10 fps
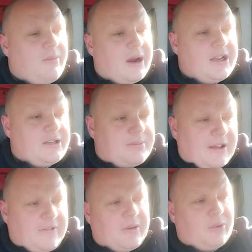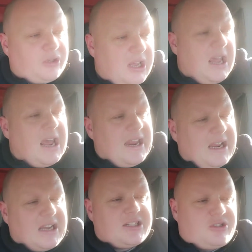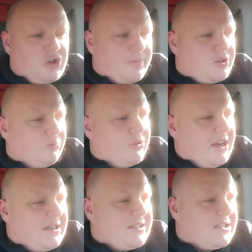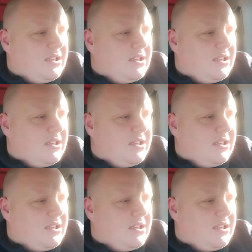Martin Dubravka, but he has dropped some ricks.